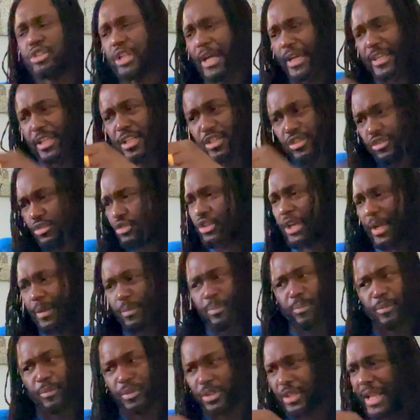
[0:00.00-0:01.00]
like he's
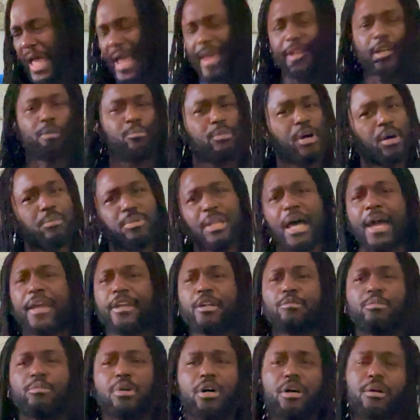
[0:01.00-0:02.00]
like lighting him
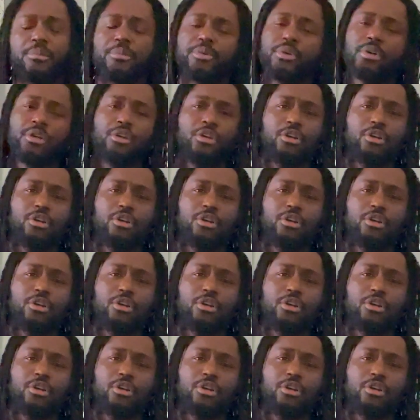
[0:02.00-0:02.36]
up.